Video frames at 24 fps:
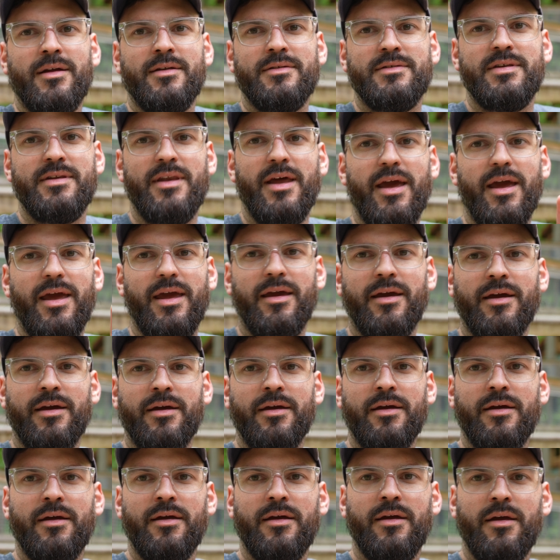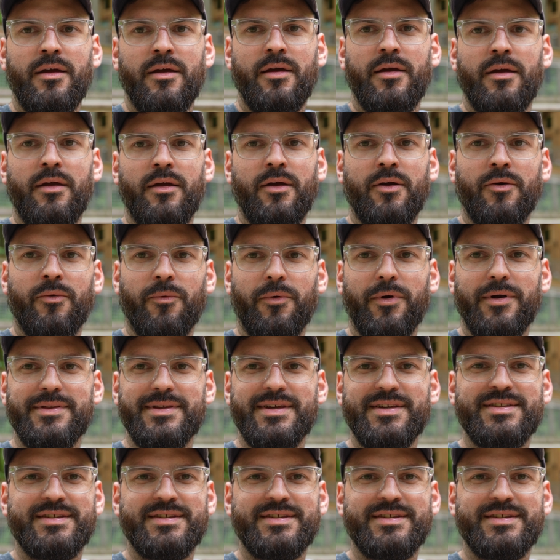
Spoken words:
Today, we're in this